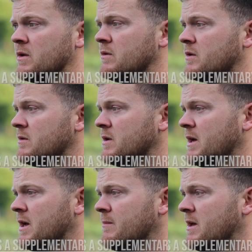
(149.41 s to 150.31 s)
You can
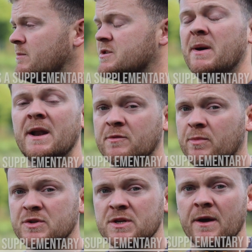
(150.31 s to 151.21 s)
make them as
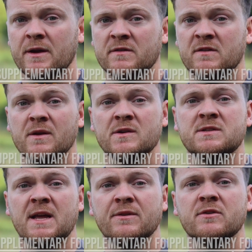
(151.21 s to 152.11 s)
palatable as you like. It's a nice
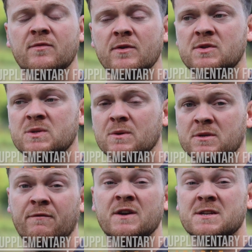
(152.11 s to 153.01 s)
dense food
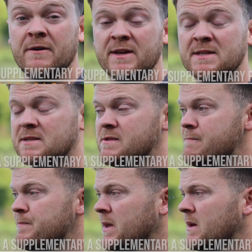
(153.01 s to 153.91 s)
source. The fish love eating
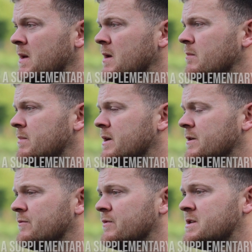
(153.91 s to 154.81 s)
them,
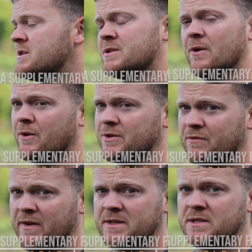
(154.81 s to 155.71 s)
but it's just not
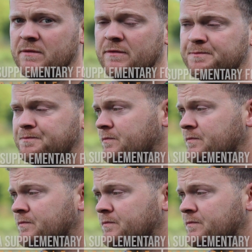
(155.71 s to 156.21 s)
cost effective,